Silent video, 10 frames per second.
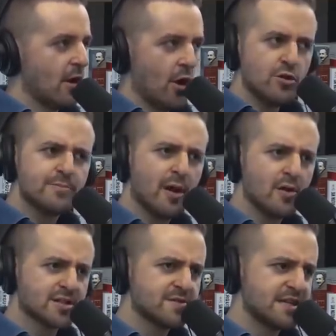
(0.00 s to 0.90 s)
Owned by
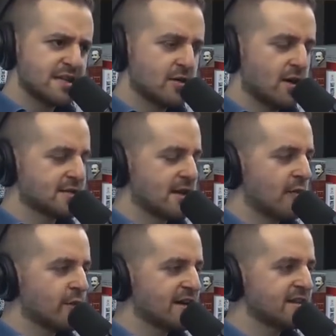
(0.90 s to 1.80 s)
lots of Indian guys, and I
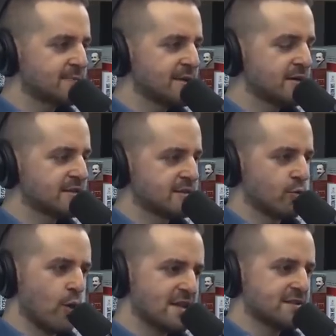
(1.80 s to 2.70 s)
reckon it's because it's
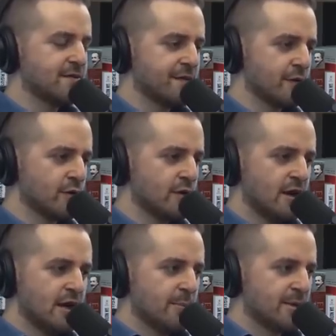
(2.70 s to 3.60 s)
Western food,
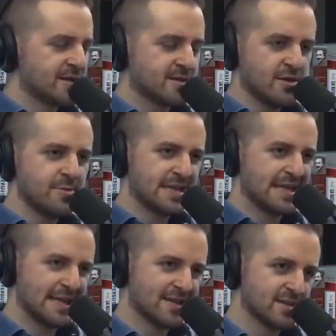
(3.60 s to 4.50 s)
but it's got a bit
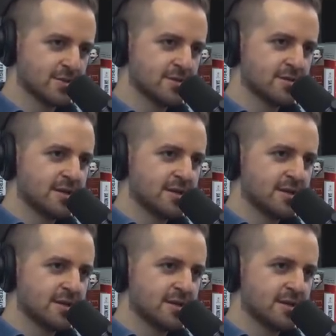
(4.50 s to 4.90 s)
of kick to it.